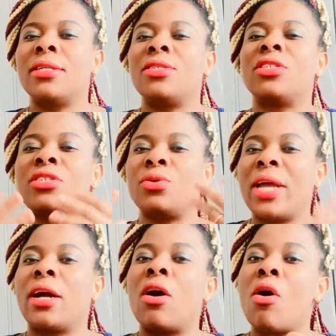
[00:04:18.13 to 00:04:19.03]
just to
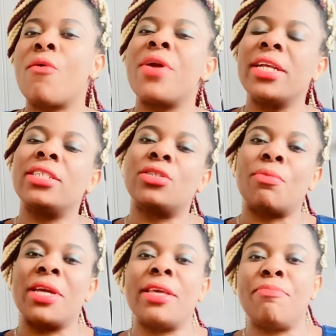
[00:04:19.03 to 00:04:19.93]
encourage so
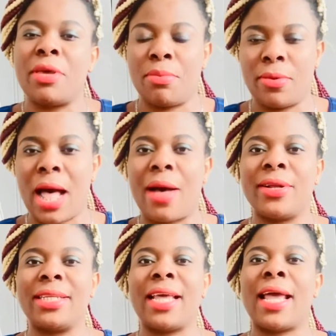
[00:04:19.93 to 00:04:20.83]
many people
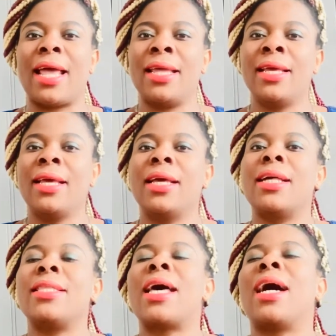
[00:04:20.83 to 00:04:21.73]
out there
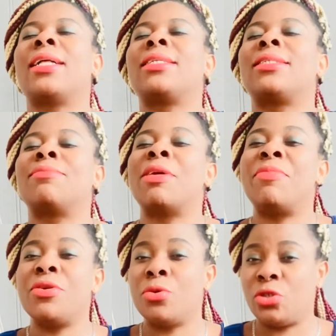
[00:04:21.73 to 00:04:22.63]
that
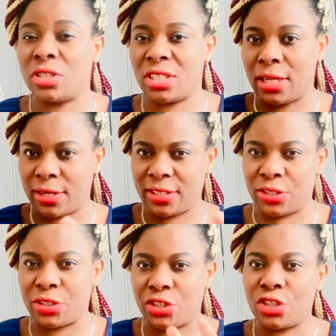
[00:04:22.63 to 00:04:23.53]
maybe you just lost
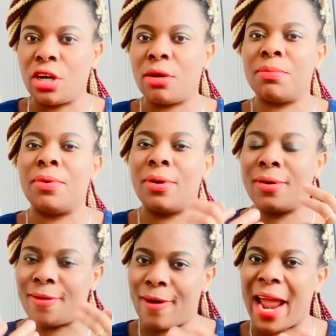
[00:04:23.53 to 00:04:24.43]
your job
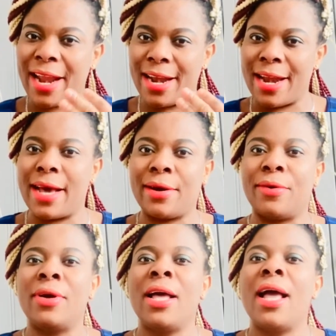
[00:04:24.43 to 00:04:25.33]
right
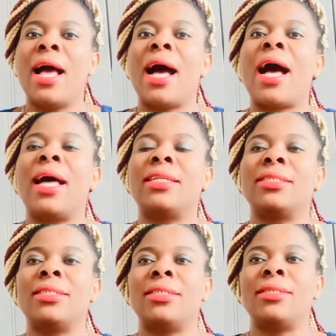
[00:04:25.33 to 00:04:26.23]
now,
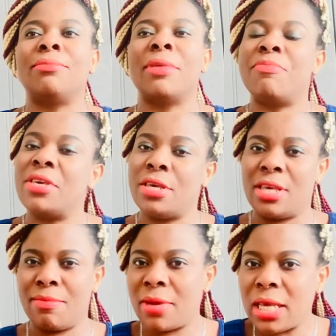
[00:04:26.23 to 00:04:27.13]
and
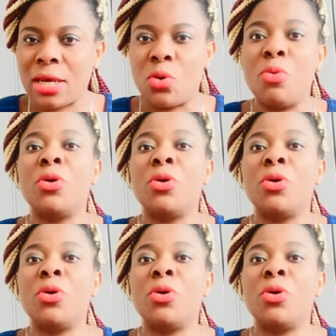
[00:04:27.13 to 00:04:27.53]
maybe it